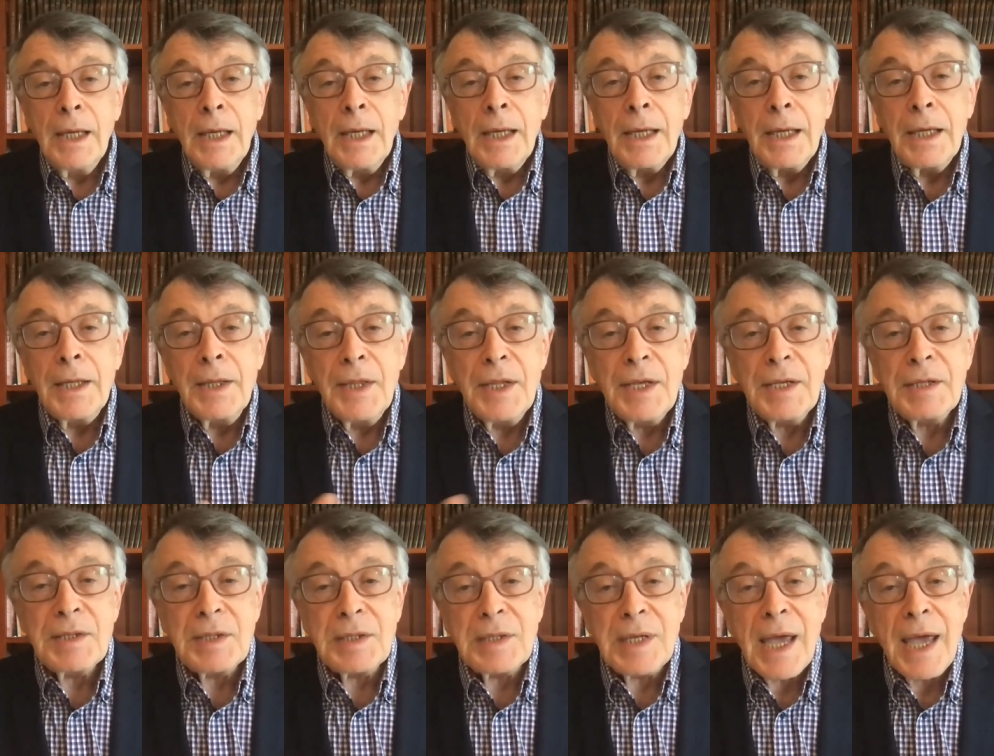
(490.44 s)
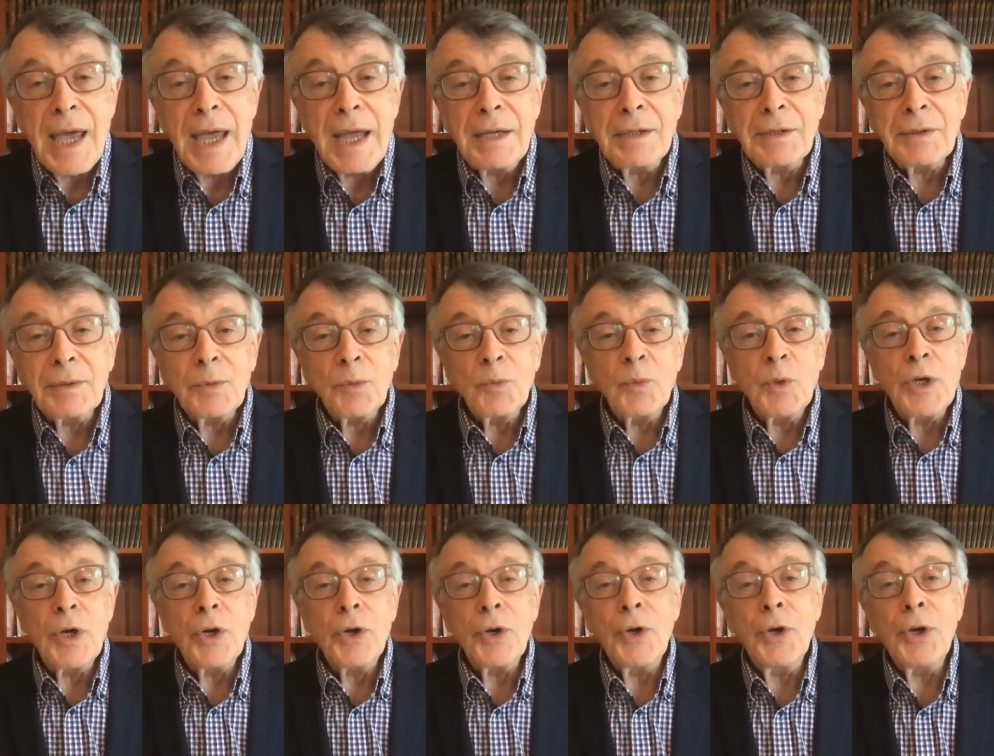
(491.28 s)
In this state,
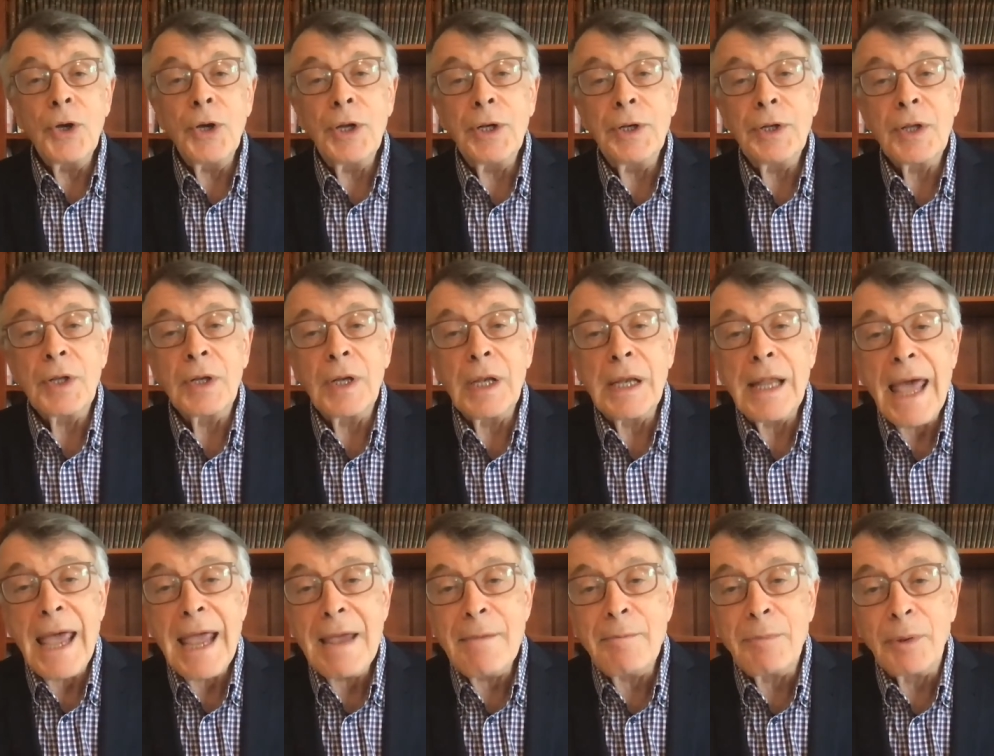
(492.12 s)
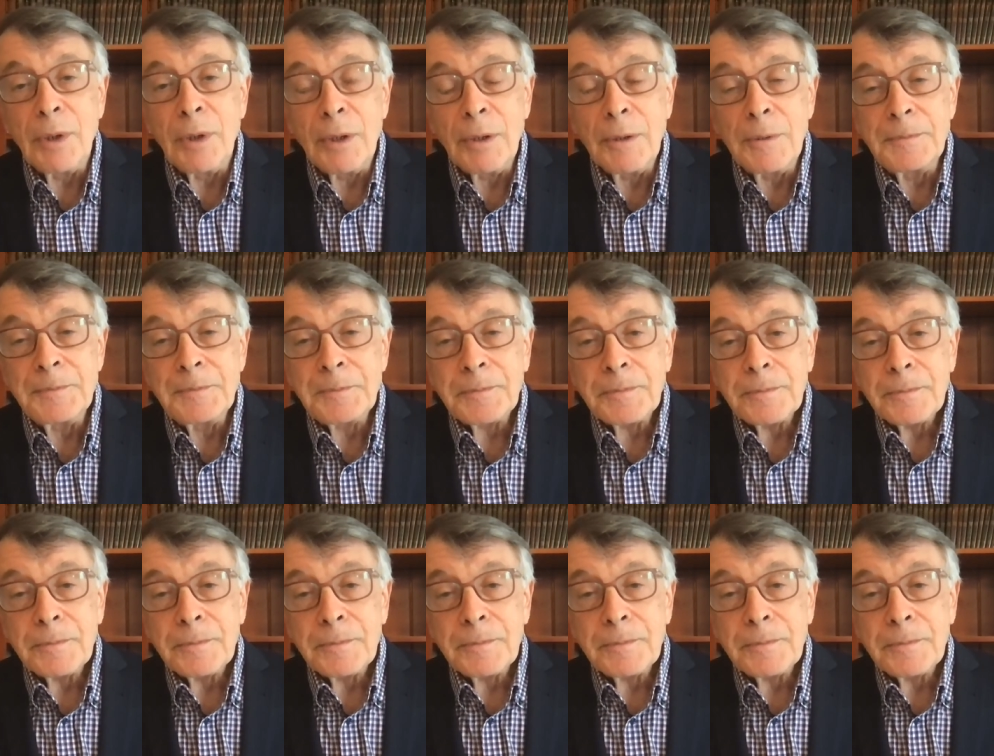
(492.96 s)
we earn the label